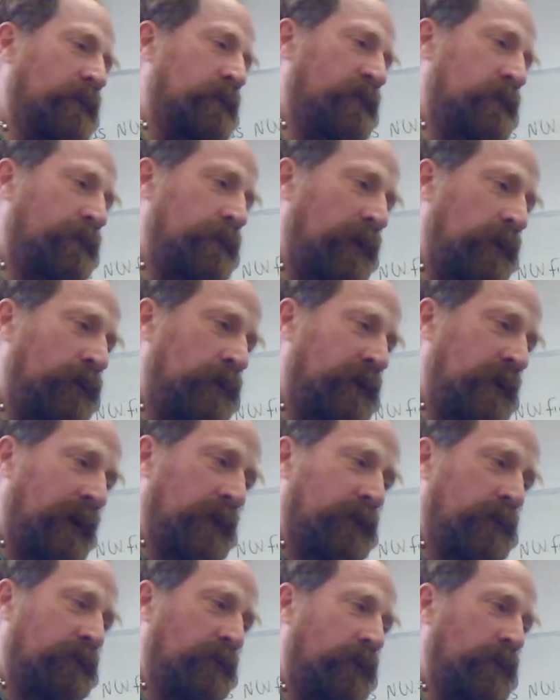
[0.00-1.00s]
that the bloke
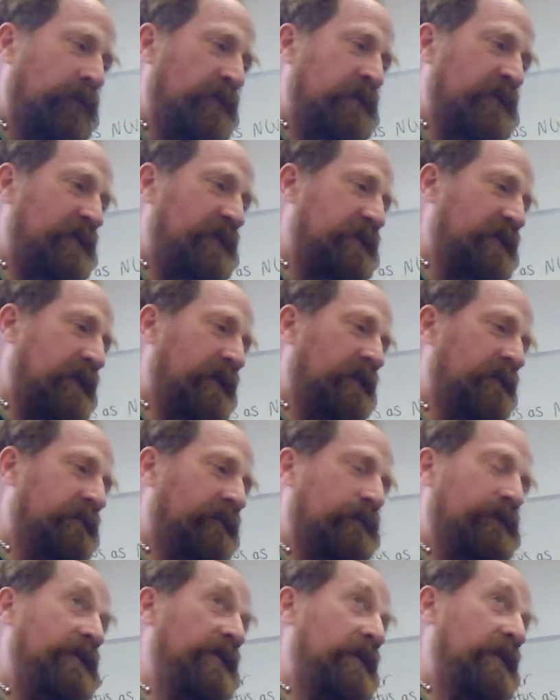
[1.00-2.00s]
down the road is descended
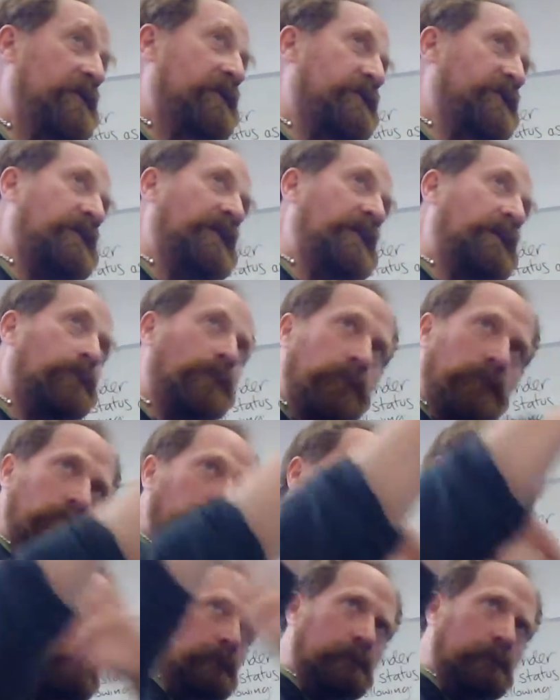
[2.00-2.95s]
from Jesus, he will